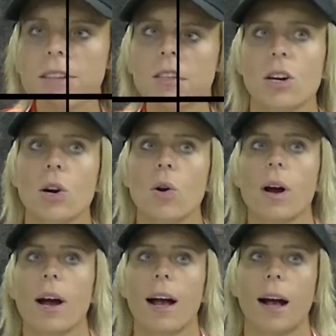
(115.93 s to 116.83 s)

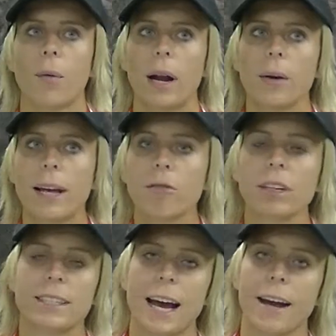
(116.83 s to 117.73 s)
So when I would get
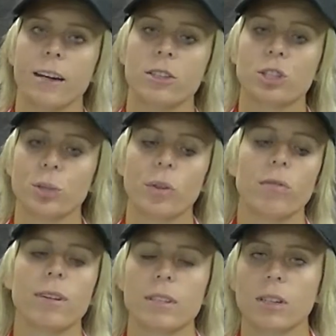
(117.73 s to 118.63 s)
really tired due to the
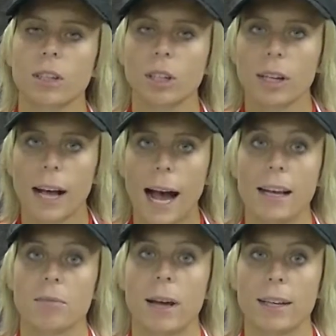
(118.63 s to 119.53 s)
physical
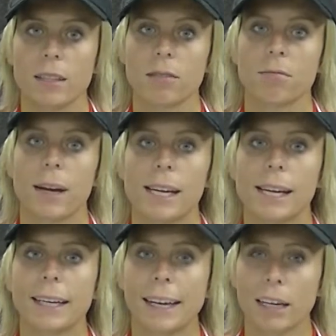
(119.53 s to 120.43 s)
aspects of my
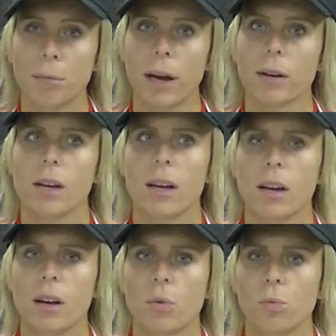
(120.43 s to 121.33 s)
game, I'd
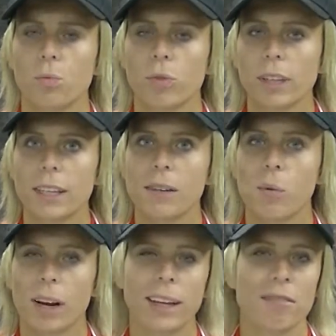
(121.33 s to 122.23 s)
really
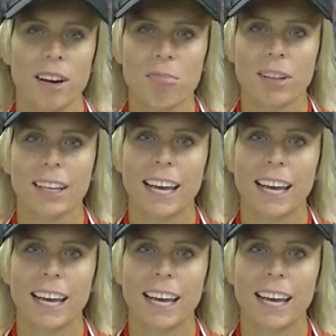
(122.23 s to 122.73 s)
want to give up on the